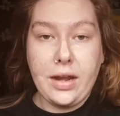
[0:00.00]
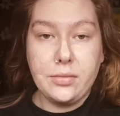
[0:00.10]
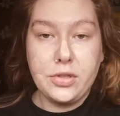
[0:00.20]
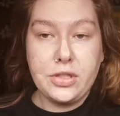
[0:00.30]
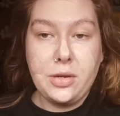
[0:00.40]
And
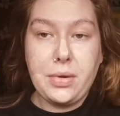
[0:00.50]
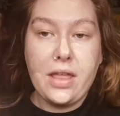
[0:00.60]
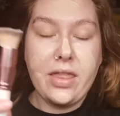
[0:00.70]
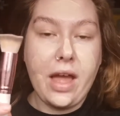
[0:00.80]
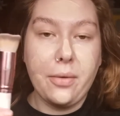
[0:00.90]
I'm just gonna
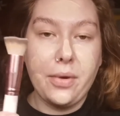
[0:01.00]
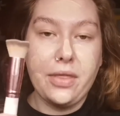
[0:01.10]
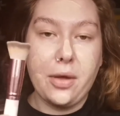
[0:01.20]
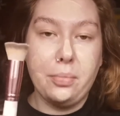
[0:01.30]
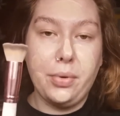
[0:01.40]
blend that out
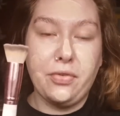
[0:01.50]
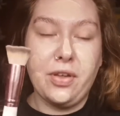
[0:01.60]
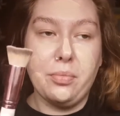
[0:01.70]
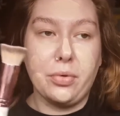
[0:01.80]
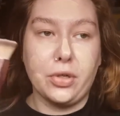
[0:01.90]
with a
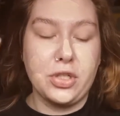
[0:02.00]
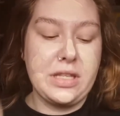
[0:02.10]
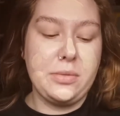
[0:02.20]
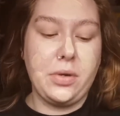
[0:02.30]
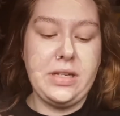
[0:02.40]
buffing brush.
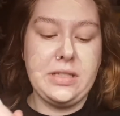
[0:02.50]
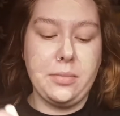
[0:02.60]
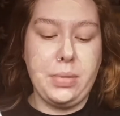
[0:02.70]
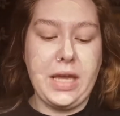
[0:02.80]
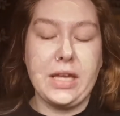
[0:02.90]
This one is
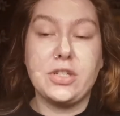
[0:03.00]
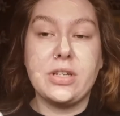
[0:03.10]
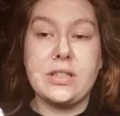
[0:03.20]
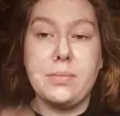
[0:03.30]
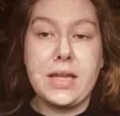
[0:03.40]

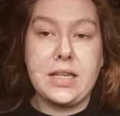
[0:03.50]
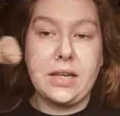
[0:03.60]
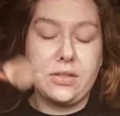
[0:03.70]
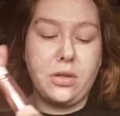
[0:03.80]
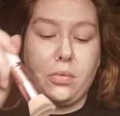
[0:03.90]
BH
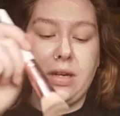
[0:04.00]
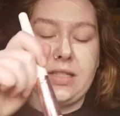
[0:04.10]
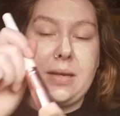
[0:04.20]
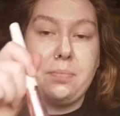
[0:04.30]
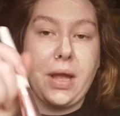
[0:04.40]
Cosmetics. So I'm gonna
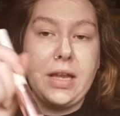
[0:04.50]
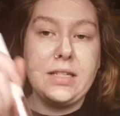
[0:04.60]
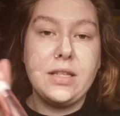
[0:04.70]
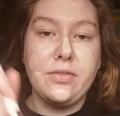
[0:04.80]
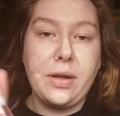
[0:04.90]
dip back
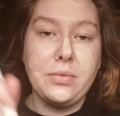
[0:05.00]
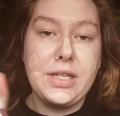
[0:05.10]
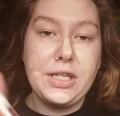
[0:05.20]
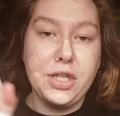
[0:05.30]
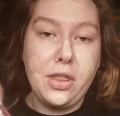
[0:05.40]
into the
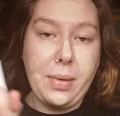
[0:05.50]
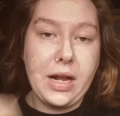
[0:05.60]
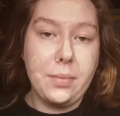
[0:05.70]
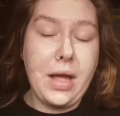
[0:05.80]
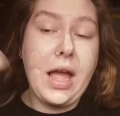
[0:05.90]
foundation on the
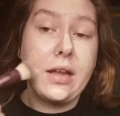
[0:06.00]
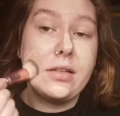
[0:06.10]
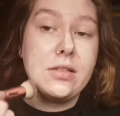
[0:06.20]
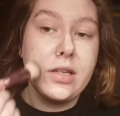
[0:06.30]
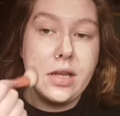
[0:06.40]
back of my
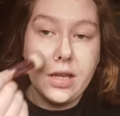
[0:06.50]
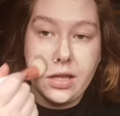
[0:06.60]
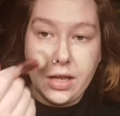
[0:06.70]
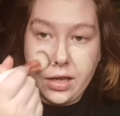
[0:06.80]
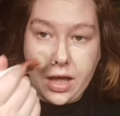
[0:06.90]
hand
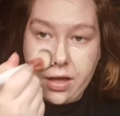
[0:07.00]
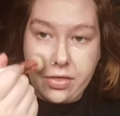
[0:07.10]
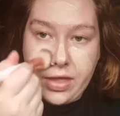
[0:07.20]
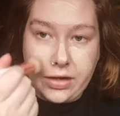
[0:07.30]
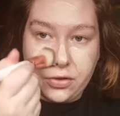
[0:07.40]

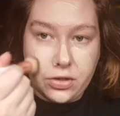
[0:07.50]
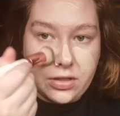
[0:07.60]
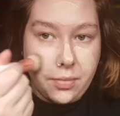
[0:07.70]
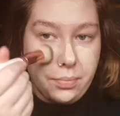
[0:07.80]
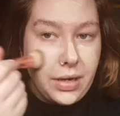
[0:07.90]
and then
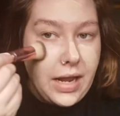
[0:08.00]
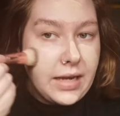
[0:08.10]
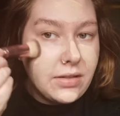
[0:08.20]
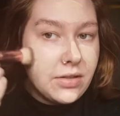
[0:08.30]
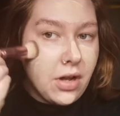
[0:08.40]
just
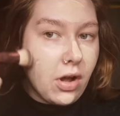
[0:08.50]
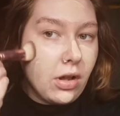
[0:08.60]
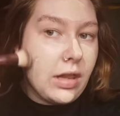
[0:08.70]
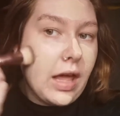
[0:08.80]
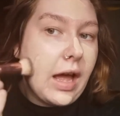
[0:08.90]
blend
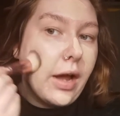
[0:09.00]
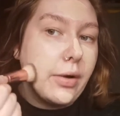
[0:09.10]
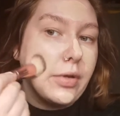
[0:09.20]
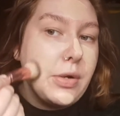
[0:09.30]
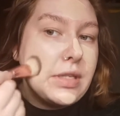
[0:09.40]
all that
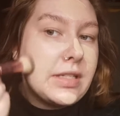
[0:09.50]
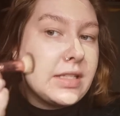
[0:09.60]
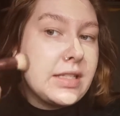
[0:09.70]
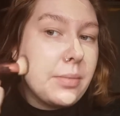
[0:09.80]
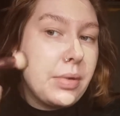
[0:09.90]
out using
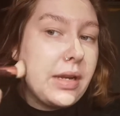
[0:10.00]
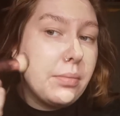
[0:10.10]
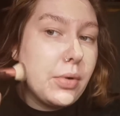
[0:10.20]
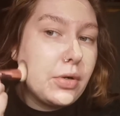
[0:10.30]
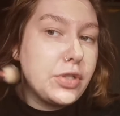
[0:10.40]

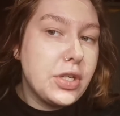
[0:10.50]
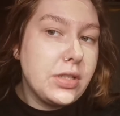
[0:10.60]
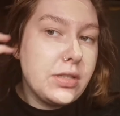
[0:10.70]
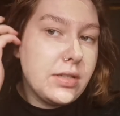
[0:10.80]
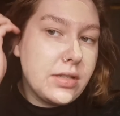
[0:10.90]
stippling
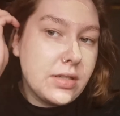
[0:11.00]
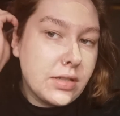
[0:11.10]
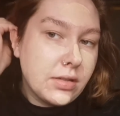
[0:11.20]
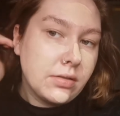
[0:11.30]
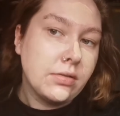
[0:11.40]
motions.